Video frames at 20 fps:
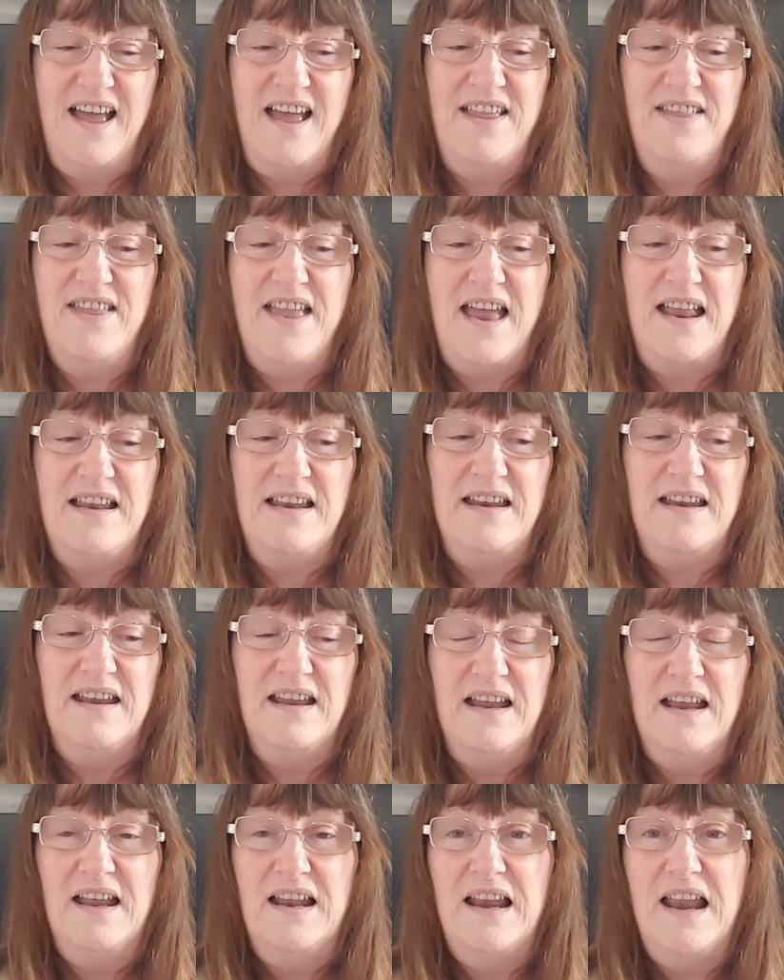and
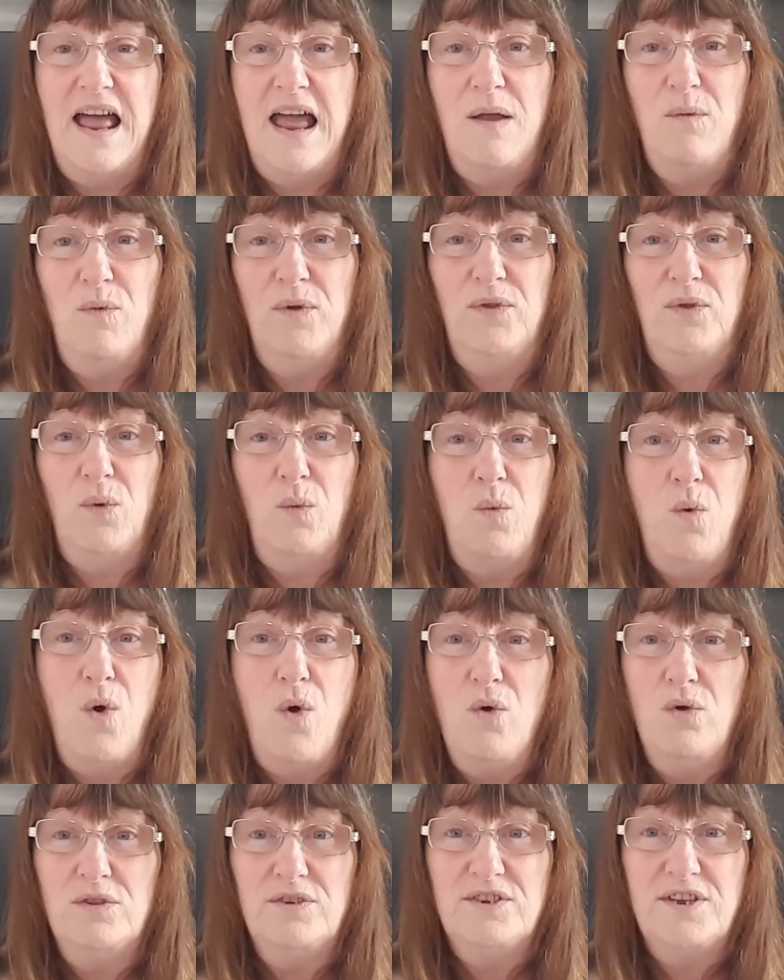then like with the
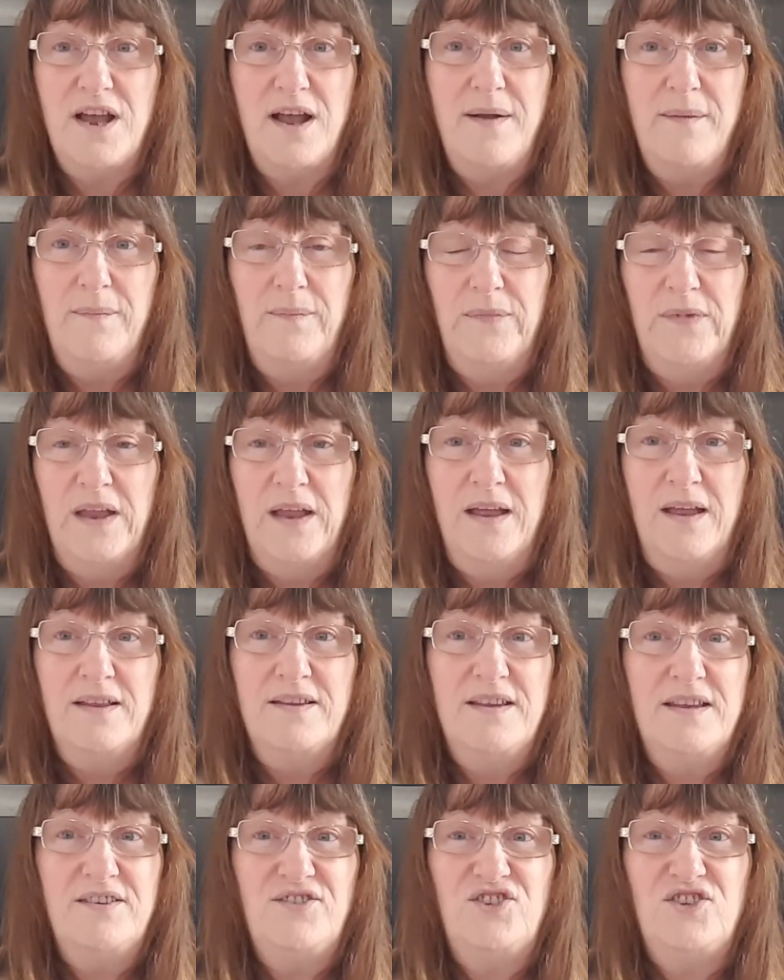water,
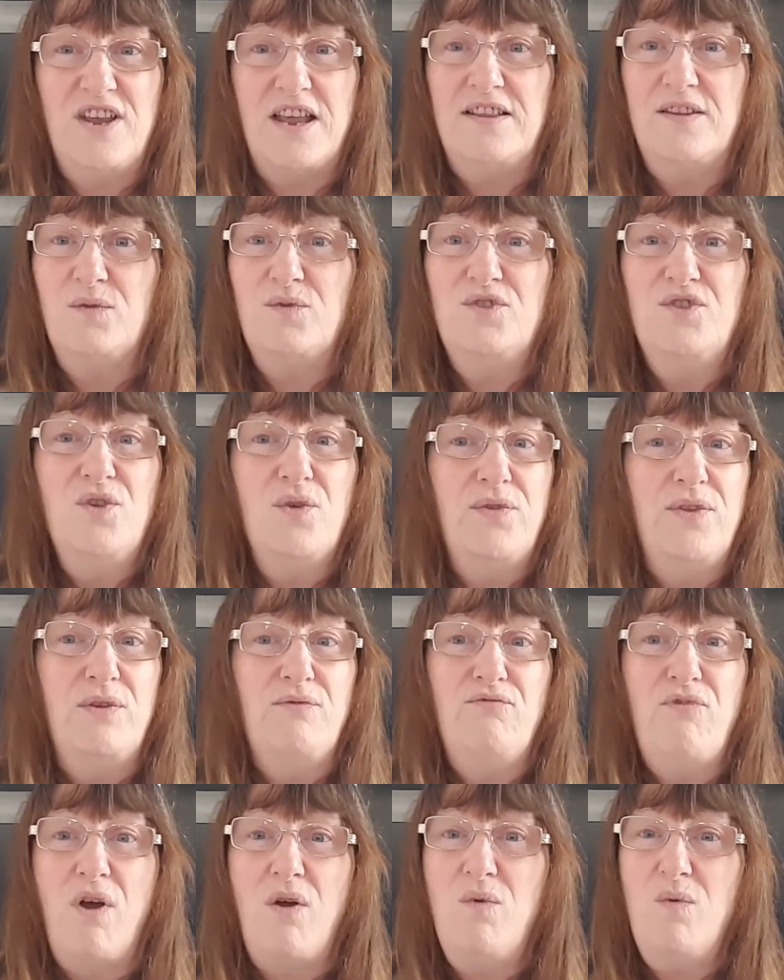they said there was
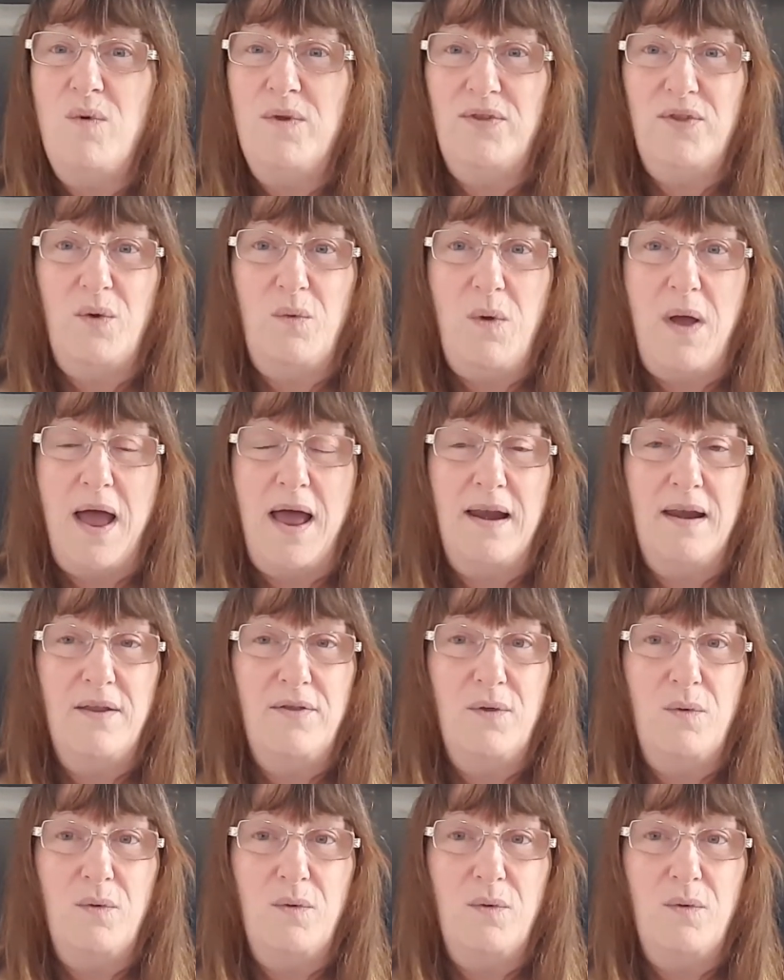nothing wrong with the well